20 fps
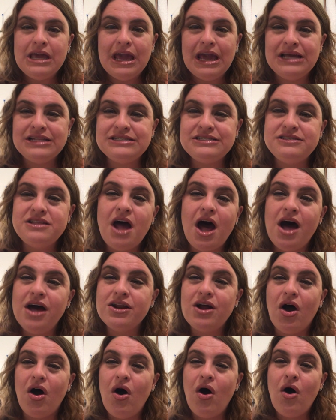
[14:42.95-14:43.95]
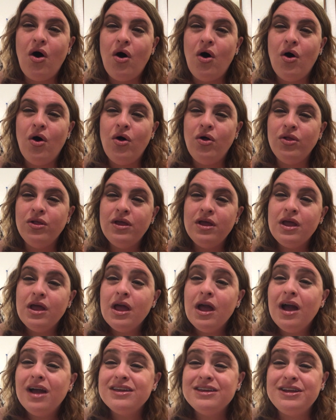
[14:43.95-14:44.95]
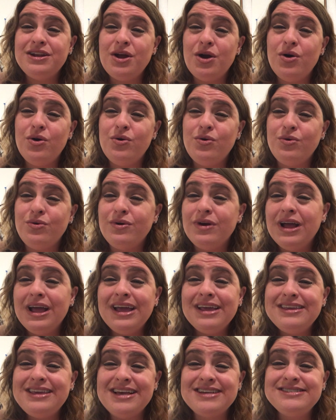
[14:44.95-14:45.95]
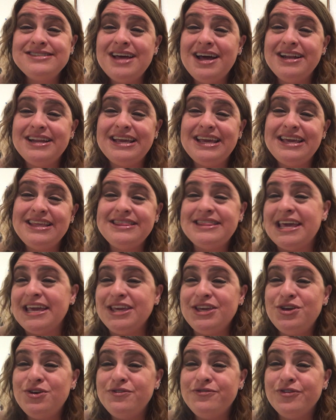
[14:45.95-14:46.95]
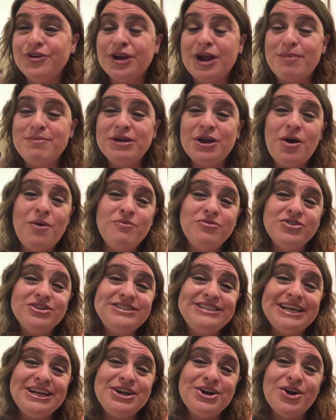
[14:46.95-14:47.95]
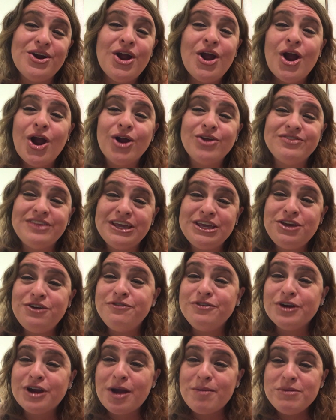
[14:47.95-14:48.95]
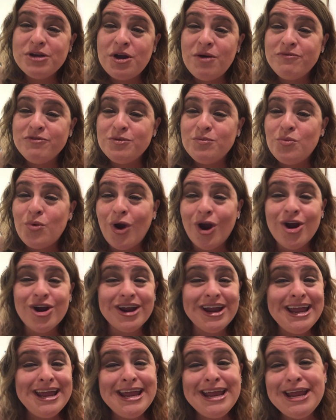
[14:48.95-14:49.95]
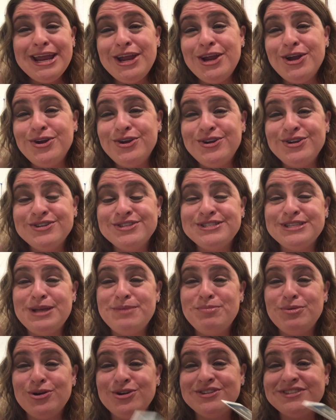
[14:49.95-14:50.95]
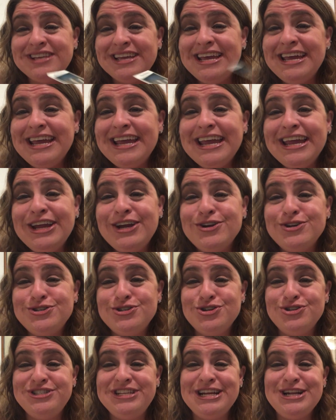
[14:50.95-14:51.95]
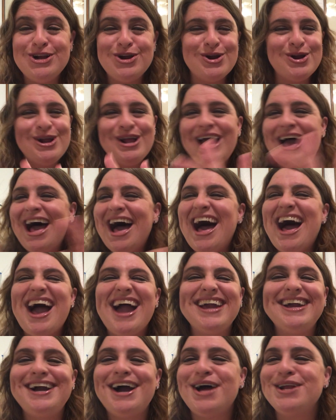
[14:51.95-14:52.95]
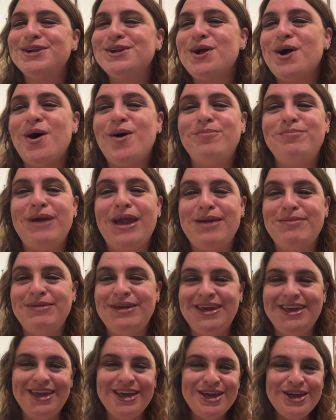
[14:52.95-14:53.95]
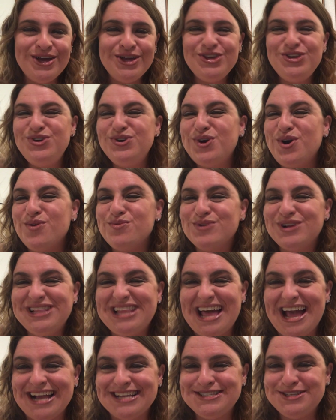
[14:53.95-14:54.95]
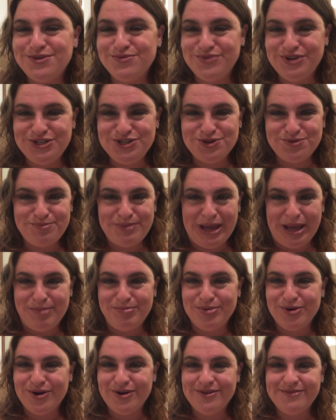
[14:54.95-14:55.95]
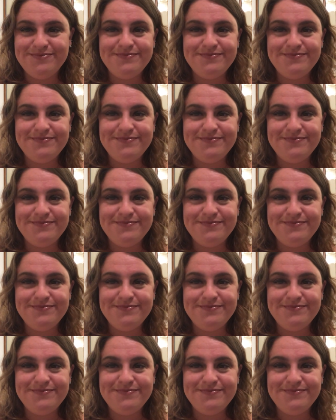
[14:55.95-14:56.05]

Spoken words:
It's not all, yes, honey, thank you for coming home for dinner, or thank you for coming home from work. Here are your slippers. Here's your dinner. I got it all, baby. You go relax and read your paper.